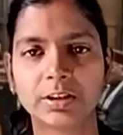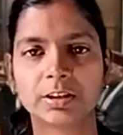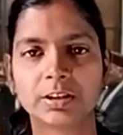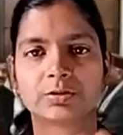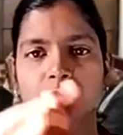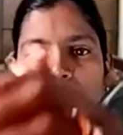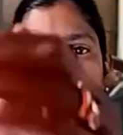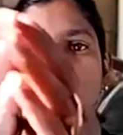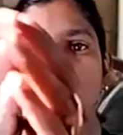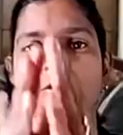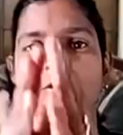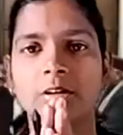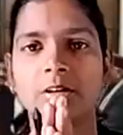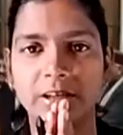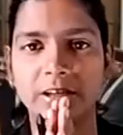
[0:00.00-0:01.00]
So
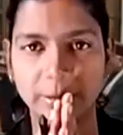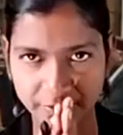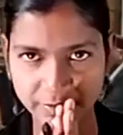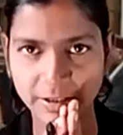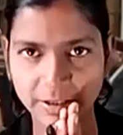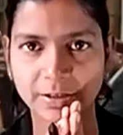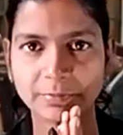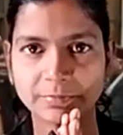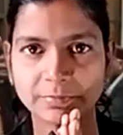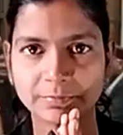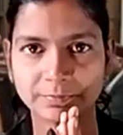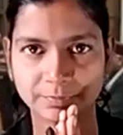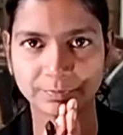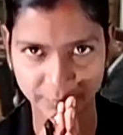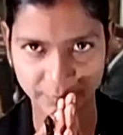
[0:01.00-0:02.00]
namaskaram.
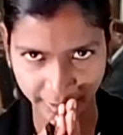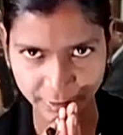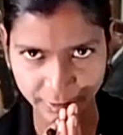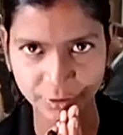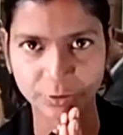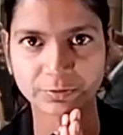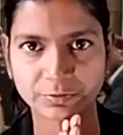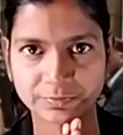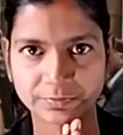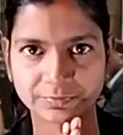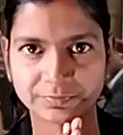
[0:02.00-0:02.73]
Thank you.